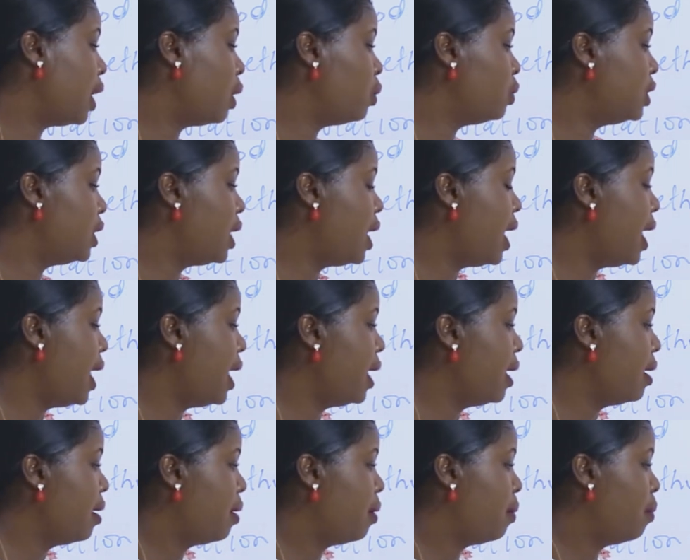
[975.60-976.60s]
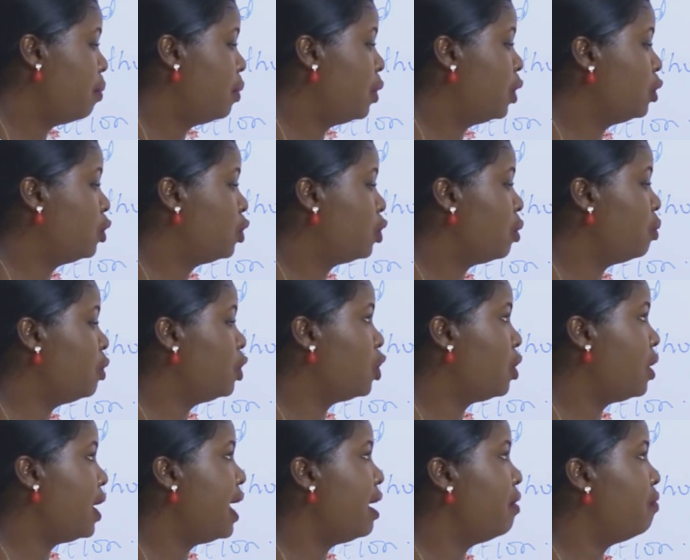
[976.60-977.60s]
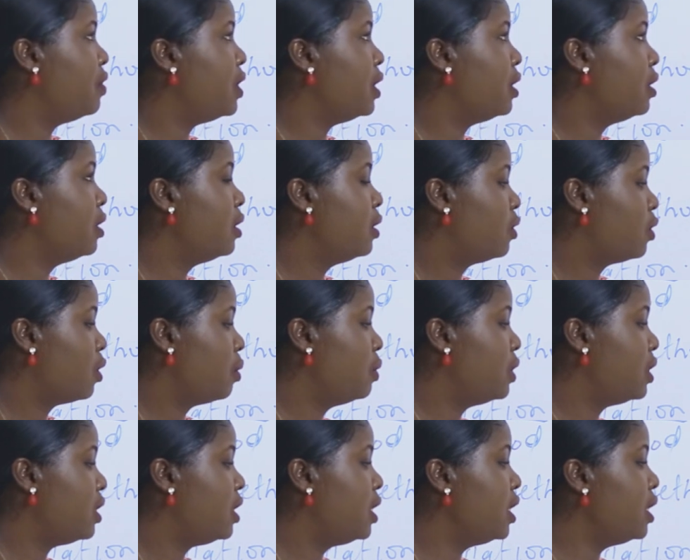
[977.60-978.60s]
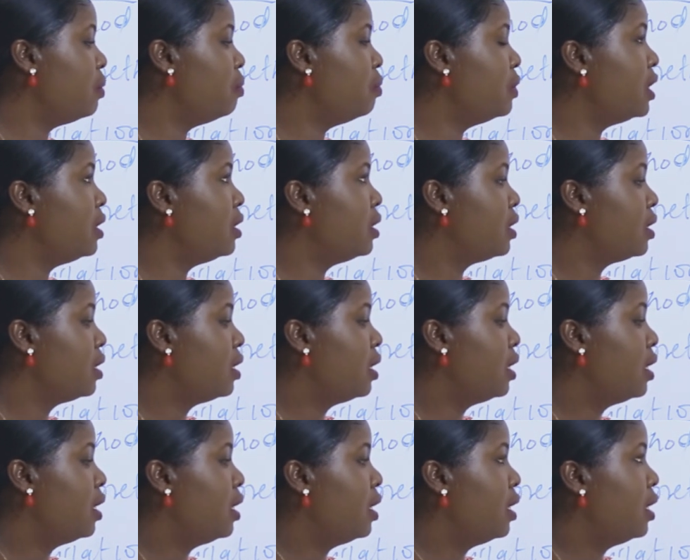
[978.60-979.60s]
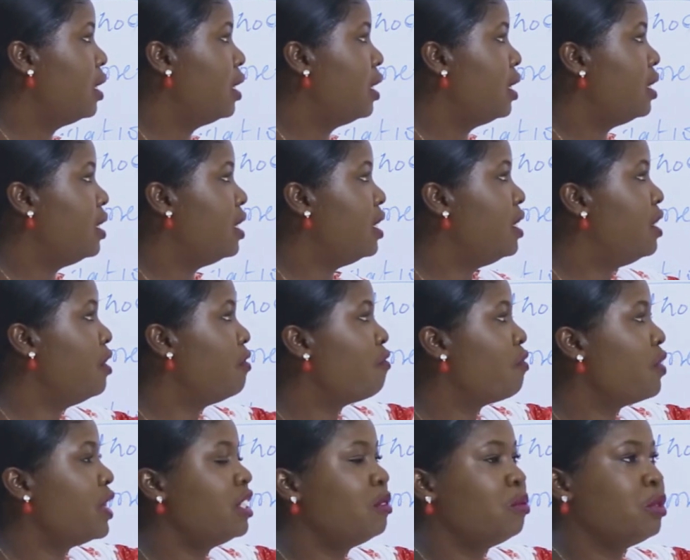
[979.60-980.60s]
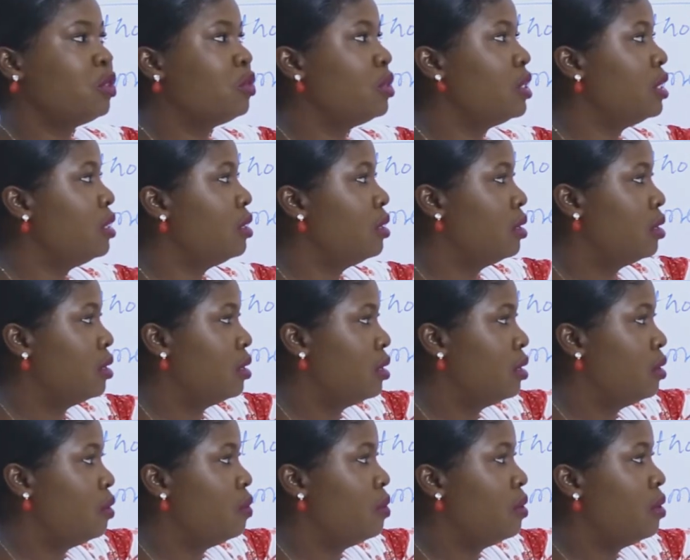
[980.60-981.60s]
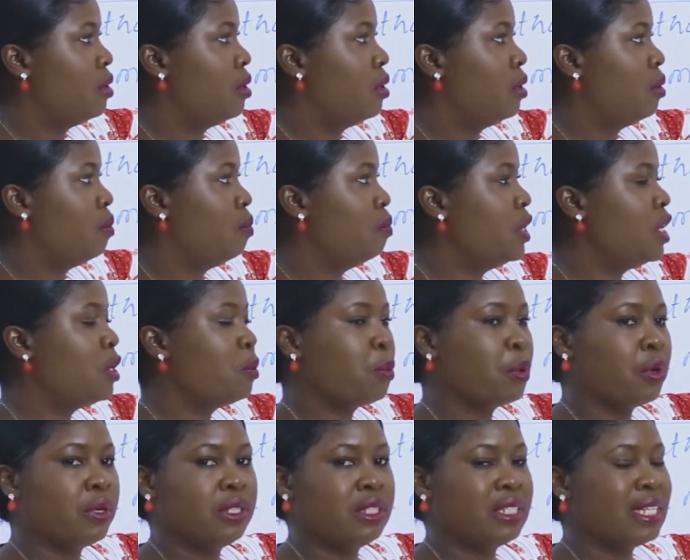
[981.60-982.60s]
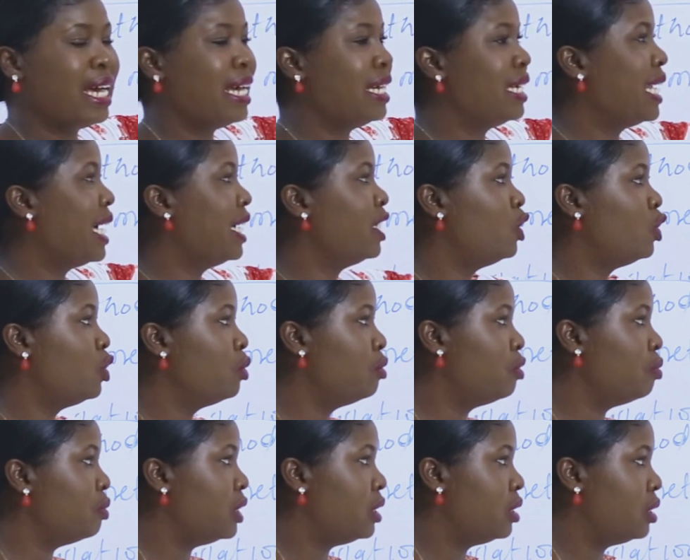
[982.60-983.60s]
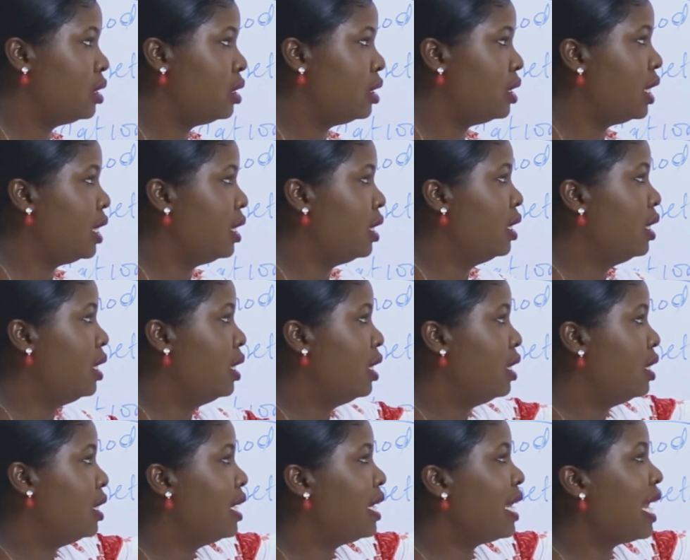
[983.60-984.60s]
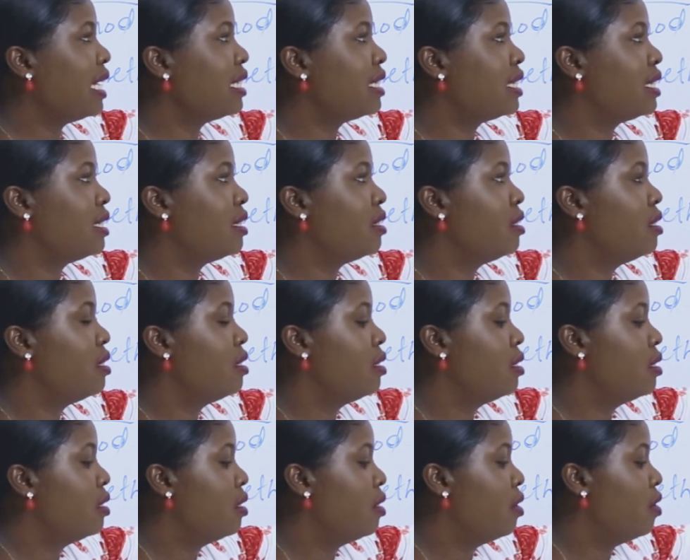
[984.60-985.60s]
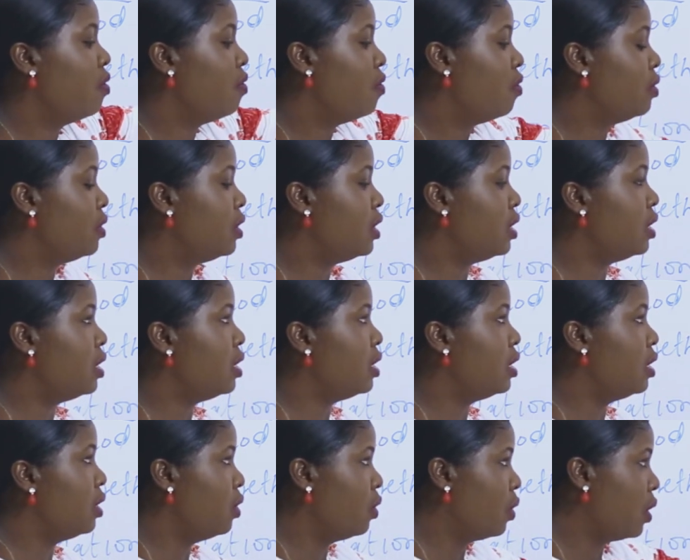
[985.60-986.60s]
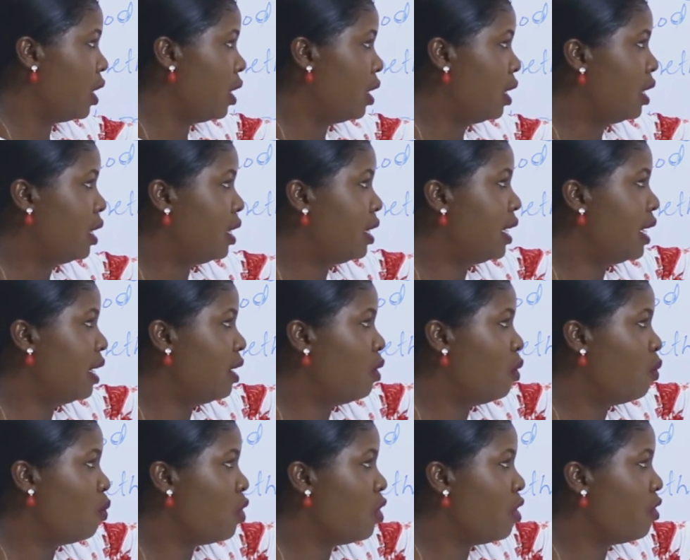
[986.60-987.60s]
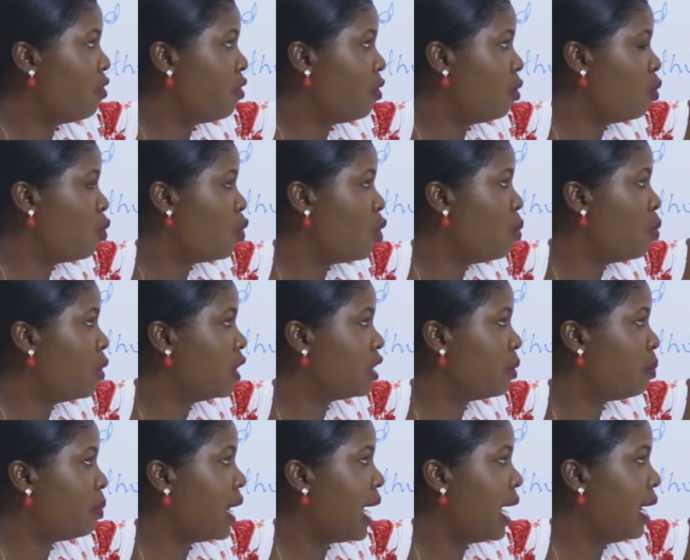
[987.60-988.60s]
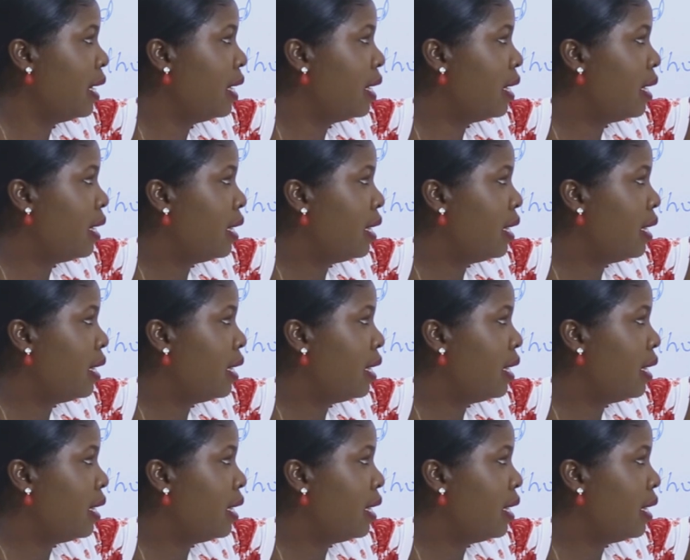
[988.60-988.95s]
And we say a plus summation fd. So d means the difference between midpoint and the assumed mean. Then the last, then we multiply